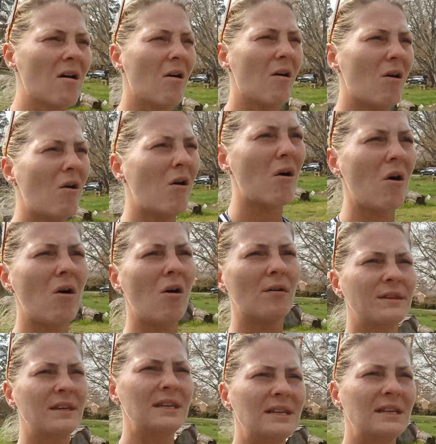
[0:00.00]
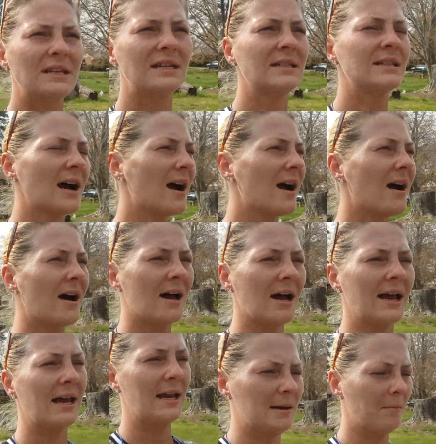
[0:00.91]
all the
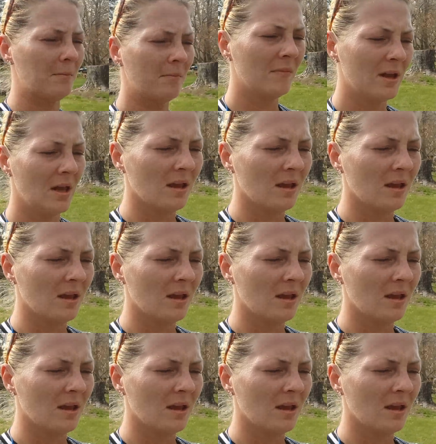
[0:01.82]
time.